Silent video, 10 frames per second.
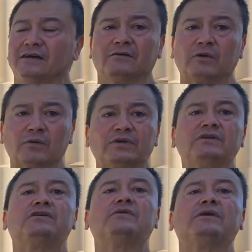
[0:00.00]
What were you
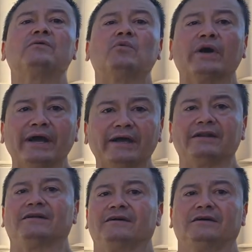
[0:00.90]
doing when
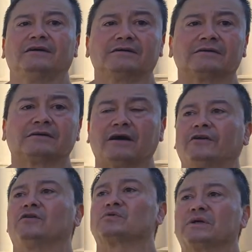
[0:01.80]
God
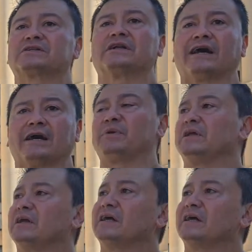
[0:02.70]
knows what's going to happen in the United